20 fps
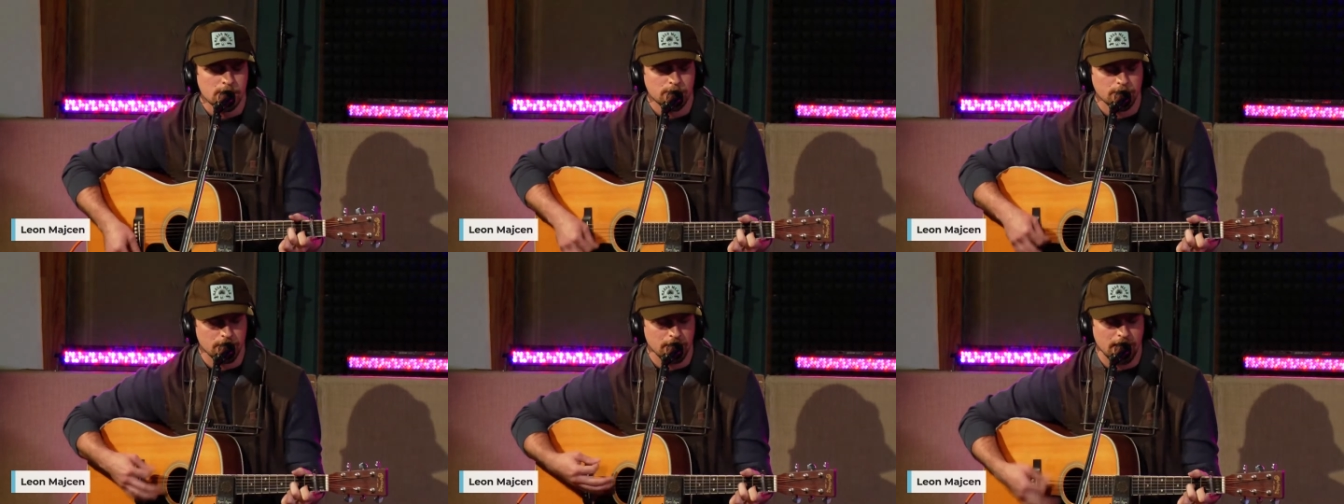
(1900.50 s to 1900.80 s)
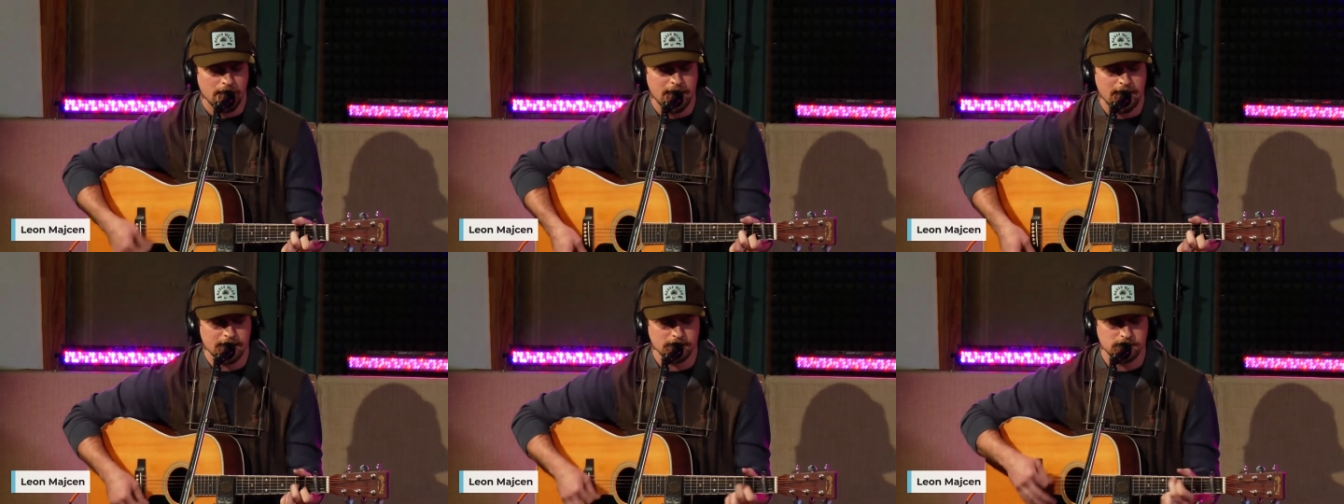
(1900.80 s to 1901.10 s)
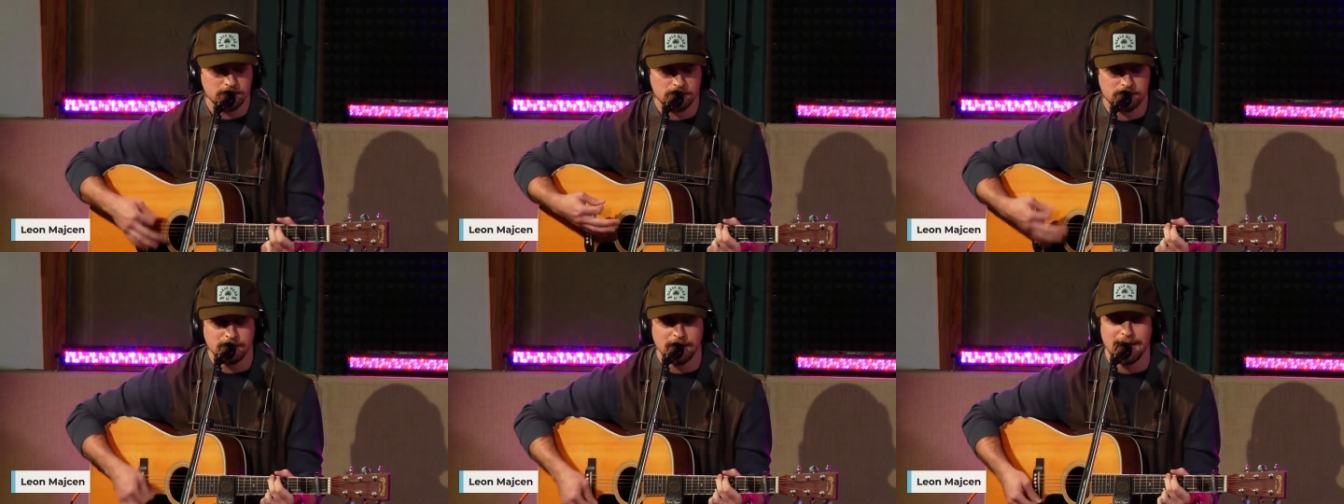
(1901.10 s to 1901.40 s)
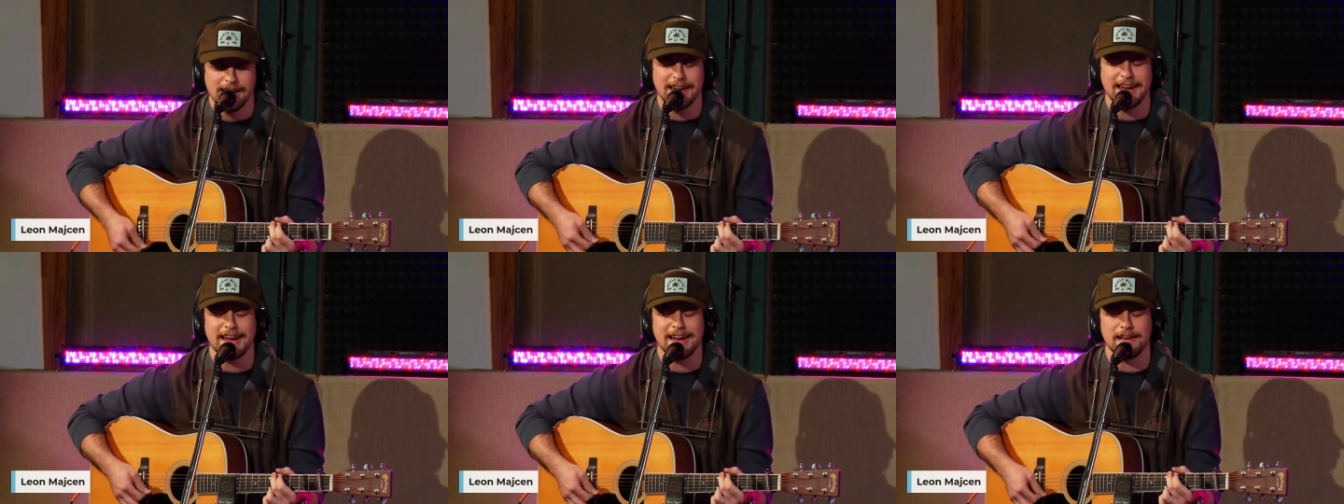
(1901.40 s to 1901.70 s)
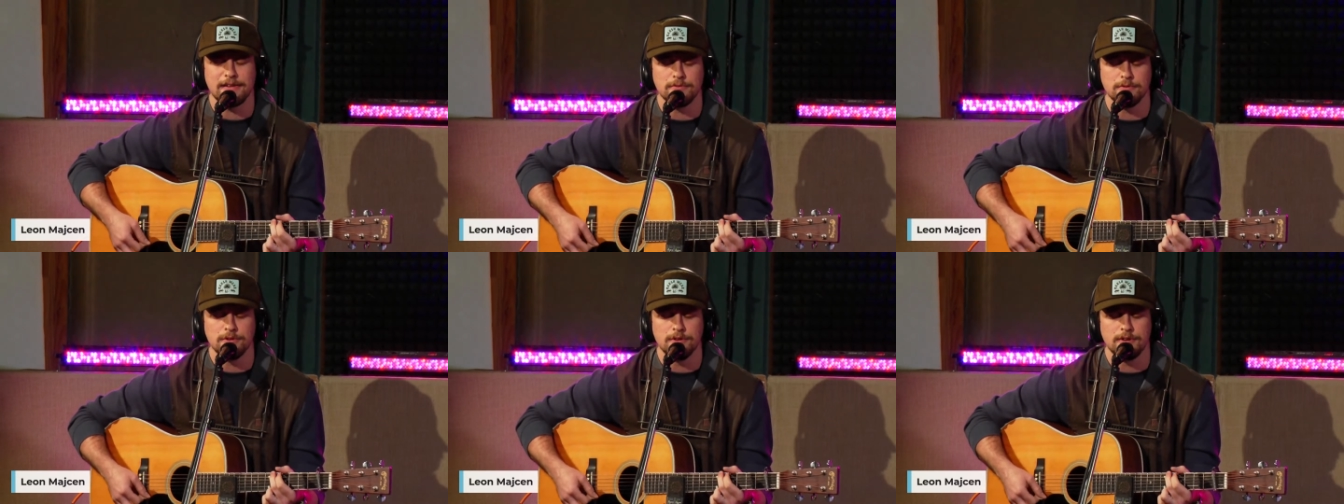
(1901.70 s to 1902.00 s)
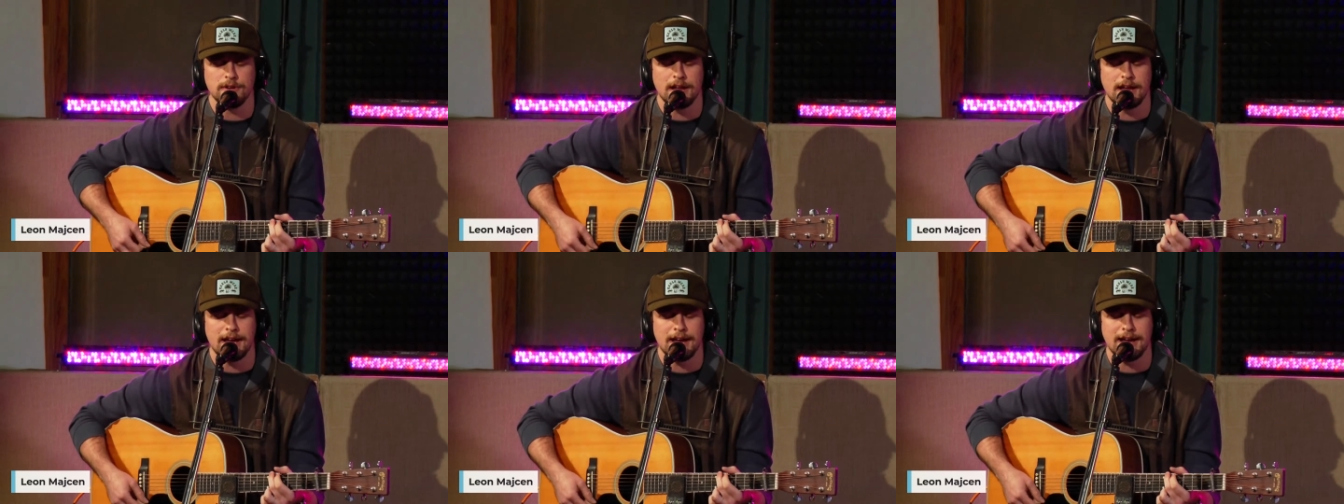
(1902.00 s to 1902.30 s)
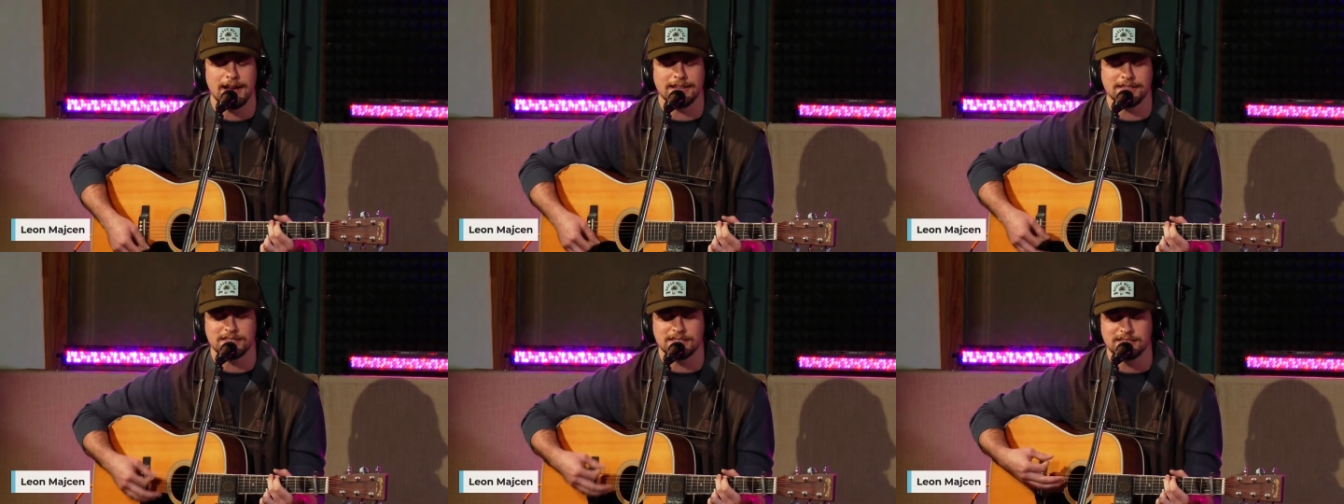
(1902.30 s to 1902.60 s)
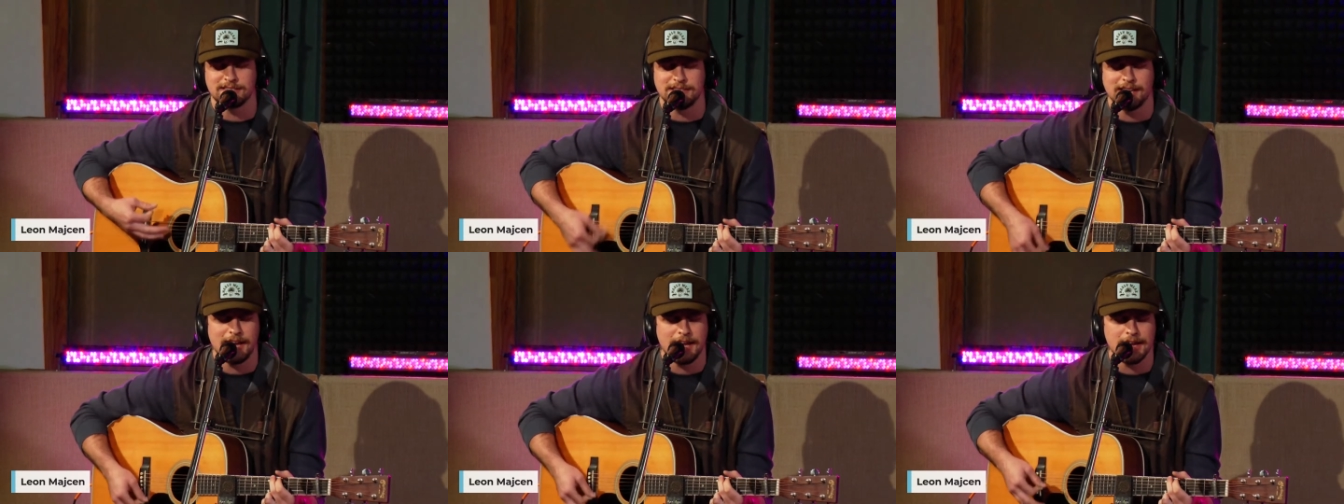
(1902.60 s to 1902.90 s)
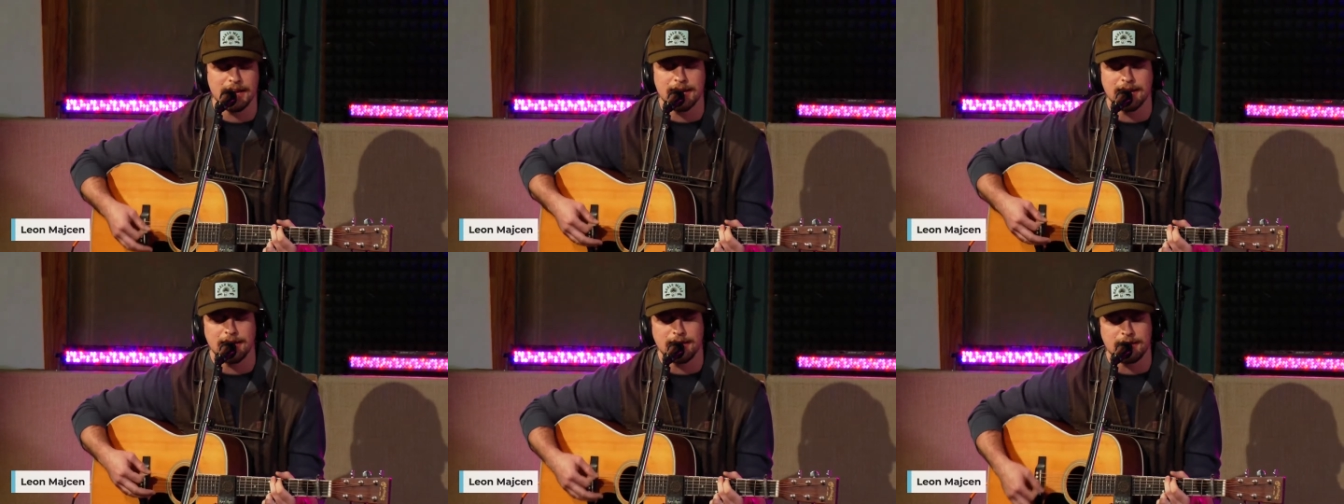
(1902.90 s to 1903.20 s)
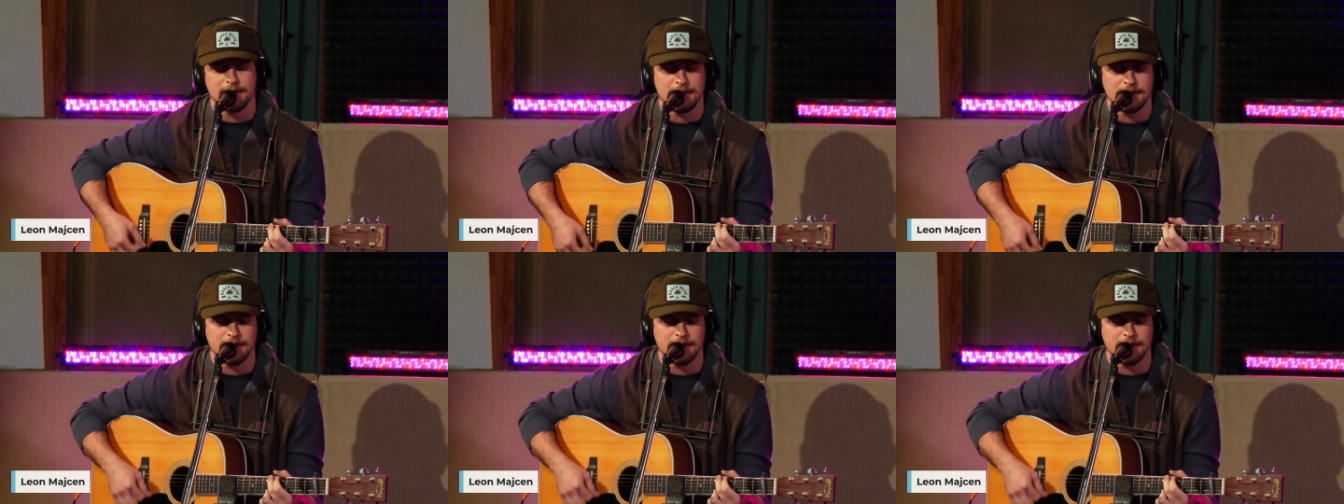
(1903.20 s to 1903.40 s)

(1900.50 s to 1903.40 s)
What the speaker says: But I said what I said,